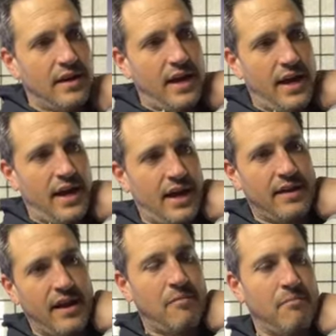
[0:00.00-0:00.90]
and
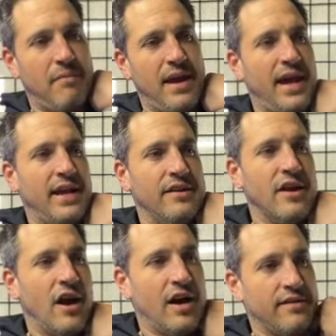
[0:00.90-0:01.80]
it may
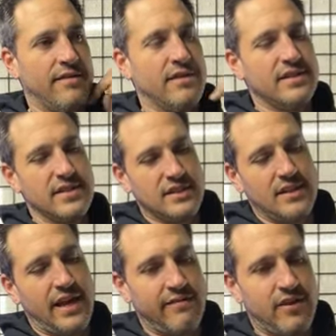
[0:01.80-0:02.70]
not
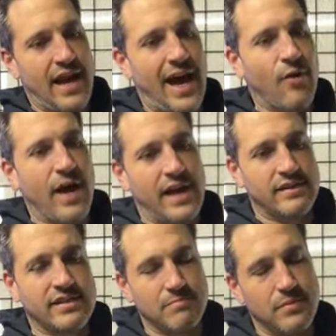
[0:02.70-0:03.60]
level out
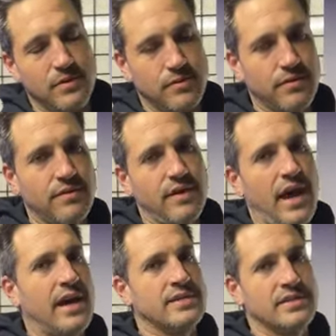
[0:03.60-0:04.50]
as smooth
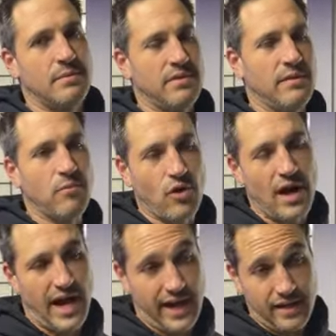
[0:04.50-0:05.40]
as some of the more
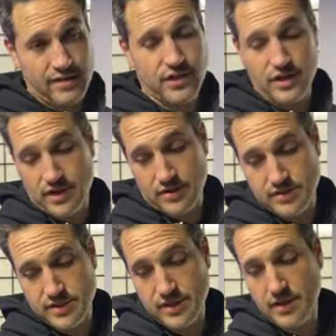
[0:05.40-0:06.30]
high-end clear coats.